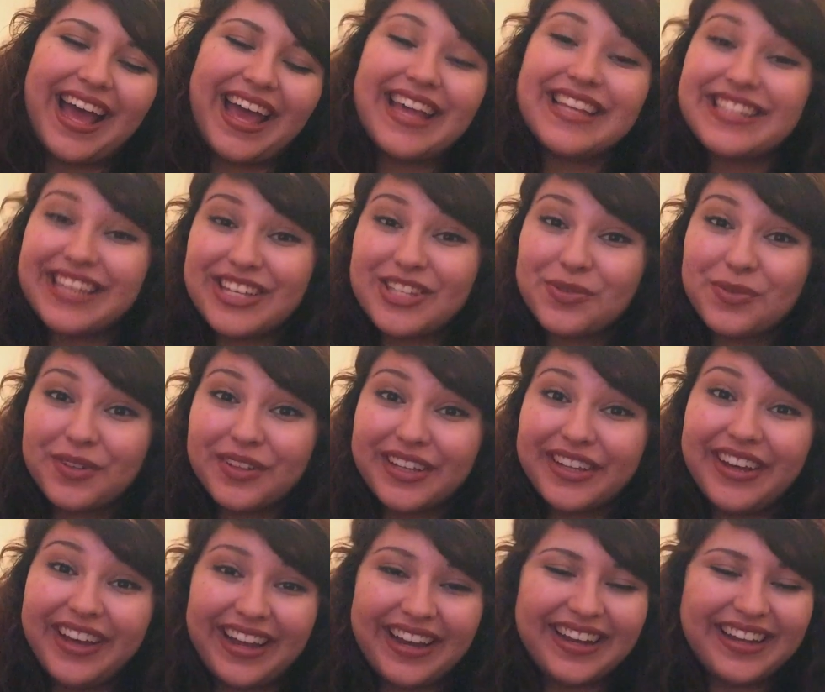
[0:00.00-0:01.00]
it tastes really
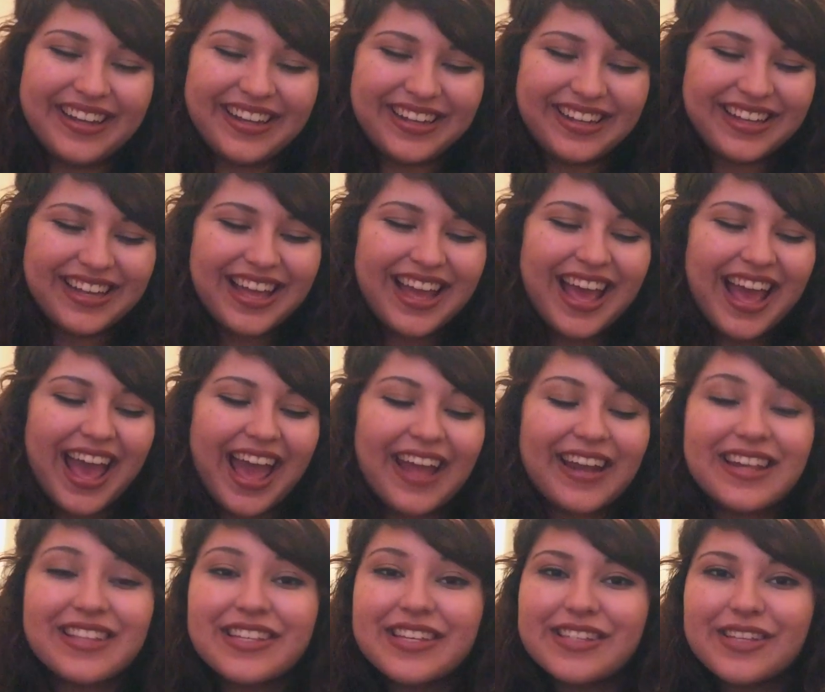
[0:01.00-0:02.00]
good.
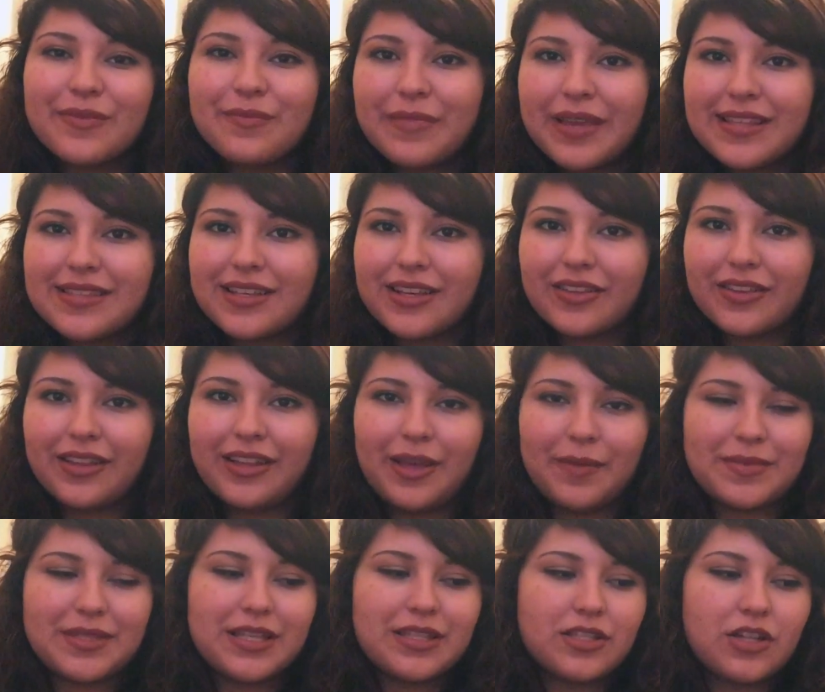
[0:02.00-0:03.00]
And it does amazing on the
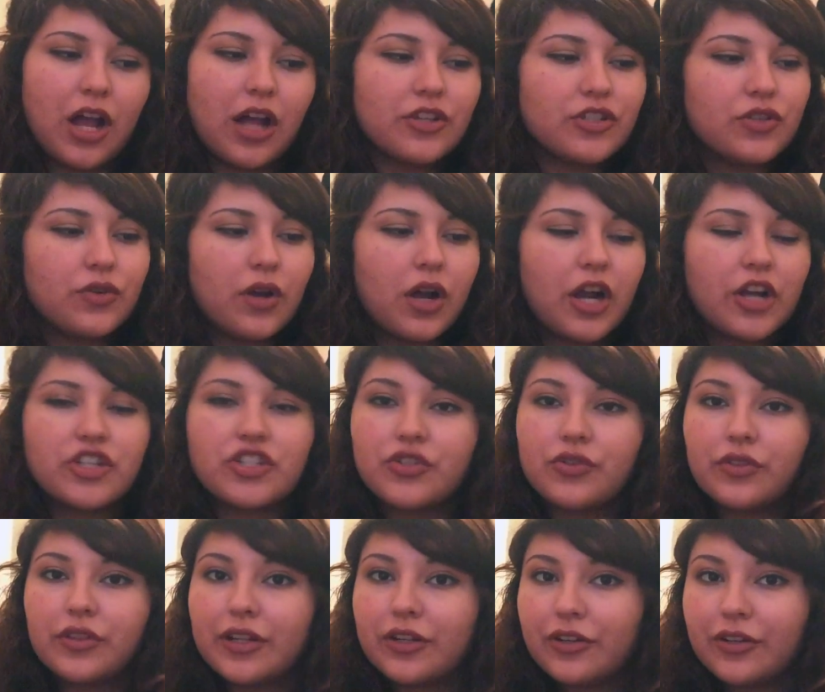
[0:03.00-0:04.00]
lips. It's not too harsh.
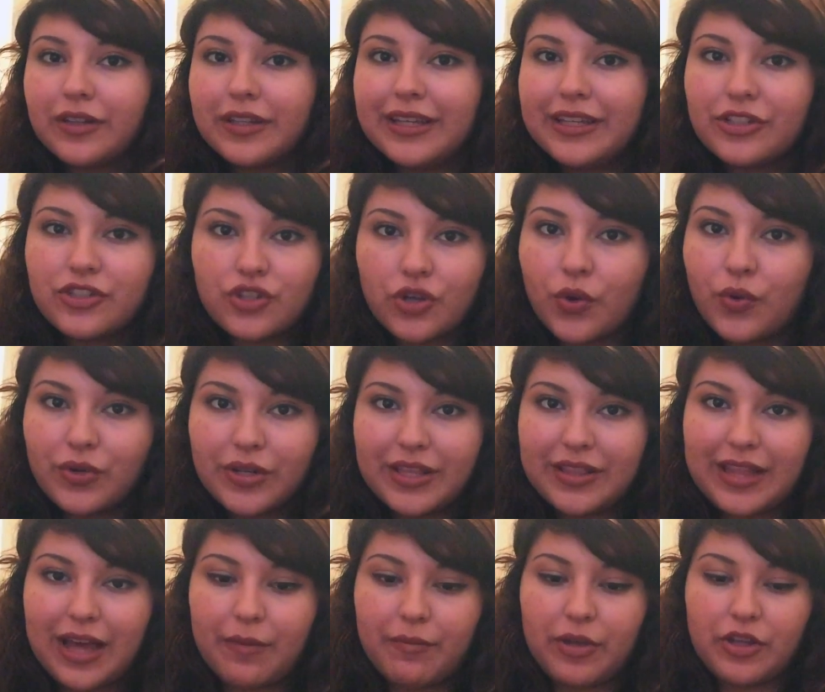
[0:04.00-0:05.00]
You literally don't
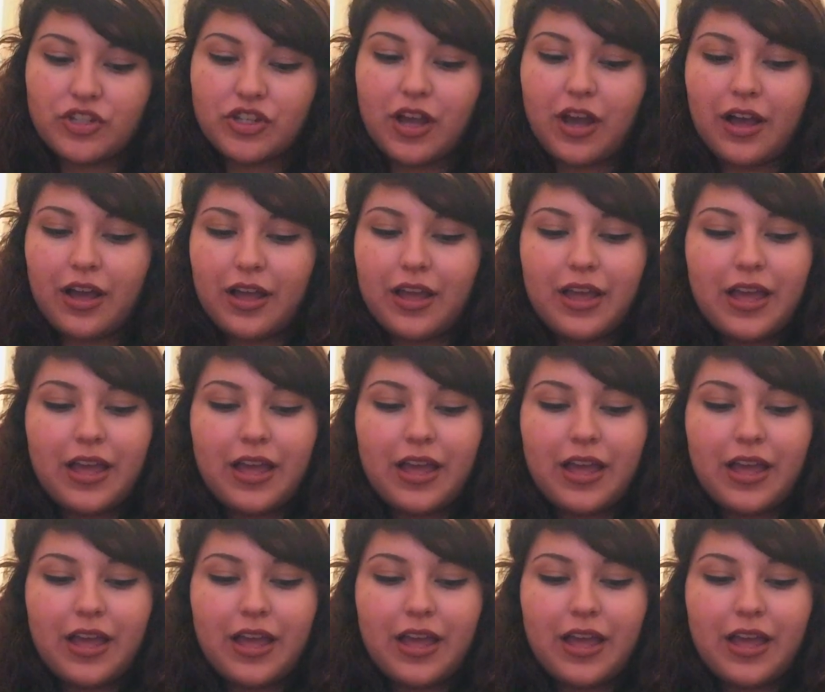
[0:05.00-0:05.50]
need that much off.